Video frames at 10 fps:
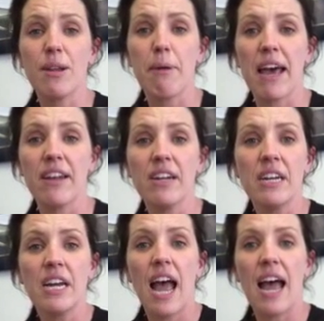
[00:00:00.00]
about
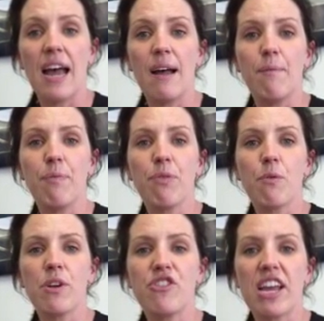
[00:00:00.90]

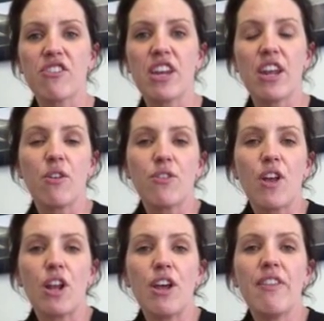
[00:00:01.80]
rejection, and
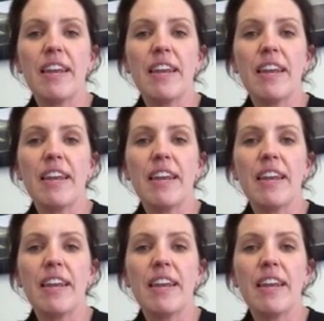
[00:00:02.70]
also learn